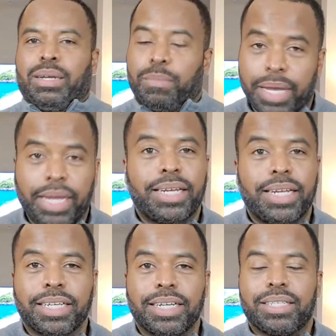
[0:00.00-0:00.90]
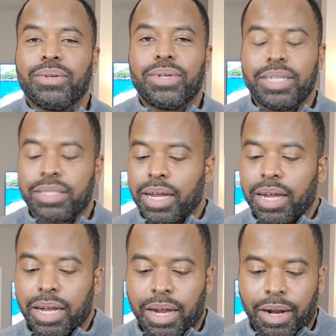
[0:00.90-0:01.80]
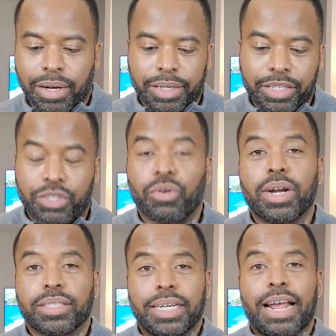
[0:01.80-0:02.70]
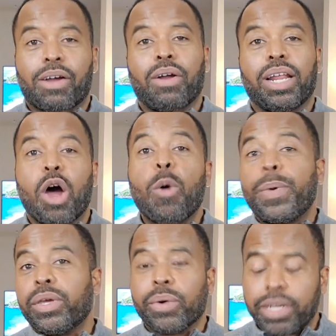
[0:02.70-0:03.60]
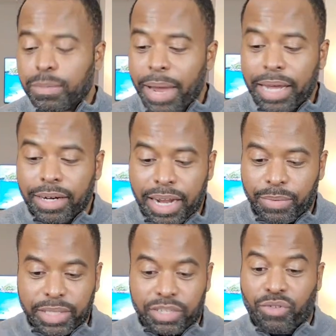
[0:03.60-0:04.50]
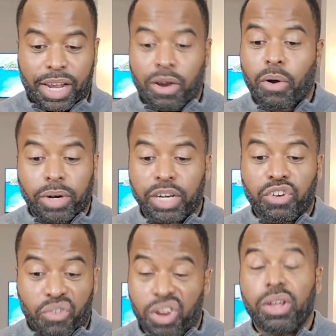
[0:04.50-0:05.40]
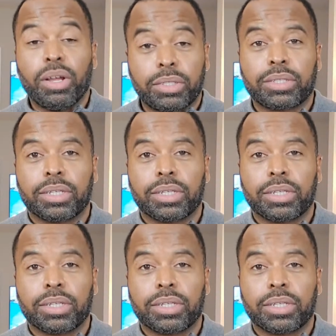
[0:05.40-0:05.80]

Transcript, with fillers: being addicted to these uh, these drugs and now call it opioids. Back in the day, we just straight called it drugs.